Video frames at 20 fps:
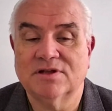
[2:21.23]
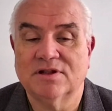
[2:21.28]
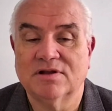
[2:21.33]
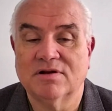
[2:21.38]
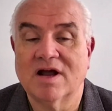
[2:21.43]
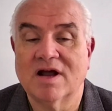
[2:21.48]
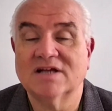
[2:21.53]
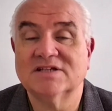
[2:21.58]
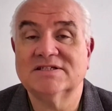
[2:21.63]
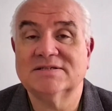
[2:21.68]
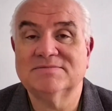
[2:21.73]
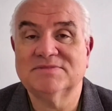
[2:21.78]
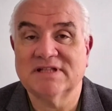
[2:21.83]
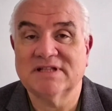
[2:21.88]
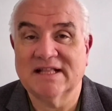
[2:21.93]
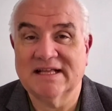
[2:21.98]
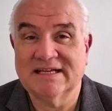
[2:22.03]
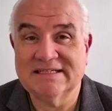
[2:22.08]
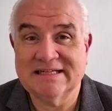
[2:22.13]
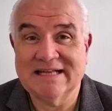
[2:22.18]
So there are some
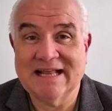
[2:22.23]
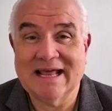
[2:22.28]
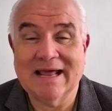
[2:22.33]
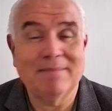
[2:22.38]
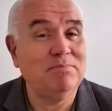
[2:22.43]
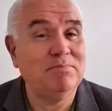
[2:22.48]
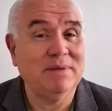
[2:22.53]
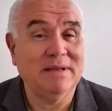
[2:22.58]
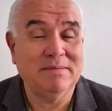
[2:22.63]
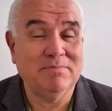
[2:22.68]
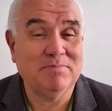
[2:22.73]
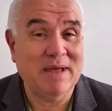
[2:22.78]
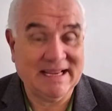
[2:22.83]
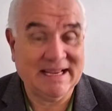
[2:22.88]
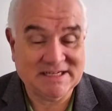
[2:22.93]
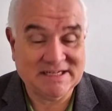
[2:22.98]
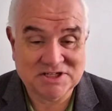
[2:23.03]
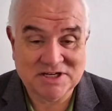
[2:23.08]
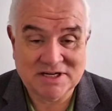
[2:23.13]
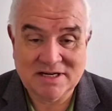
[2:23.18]
delays in that. Be
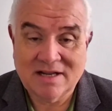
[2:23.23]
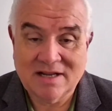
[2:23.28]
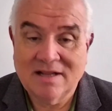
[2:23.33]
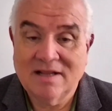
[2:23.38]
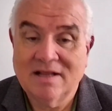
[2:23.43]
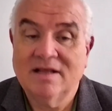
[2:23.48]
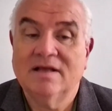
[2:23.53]
patient.